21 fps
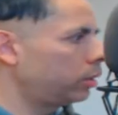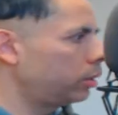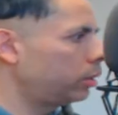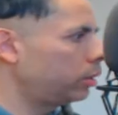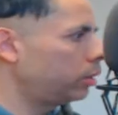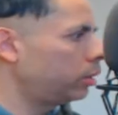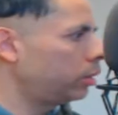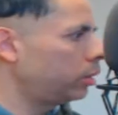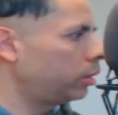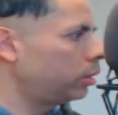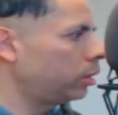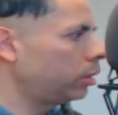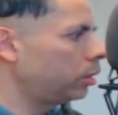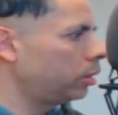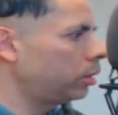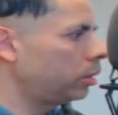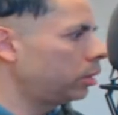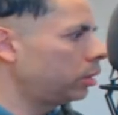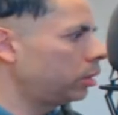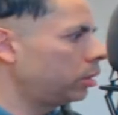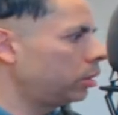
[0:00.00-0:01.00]

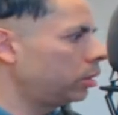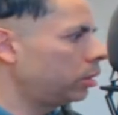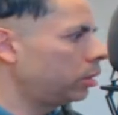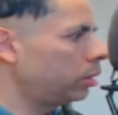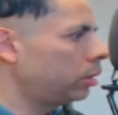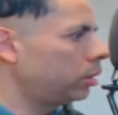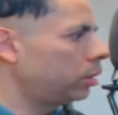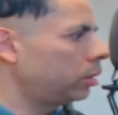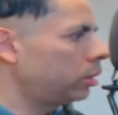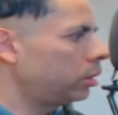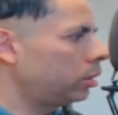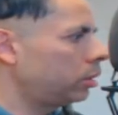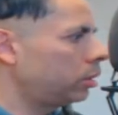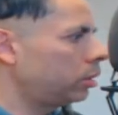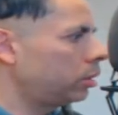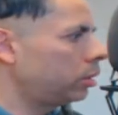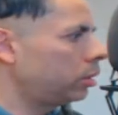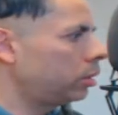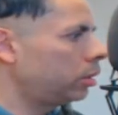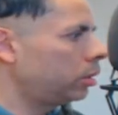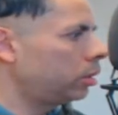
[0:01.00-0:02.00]

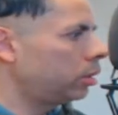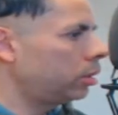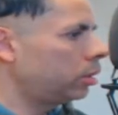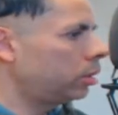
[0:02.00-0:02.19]
Nothing is said.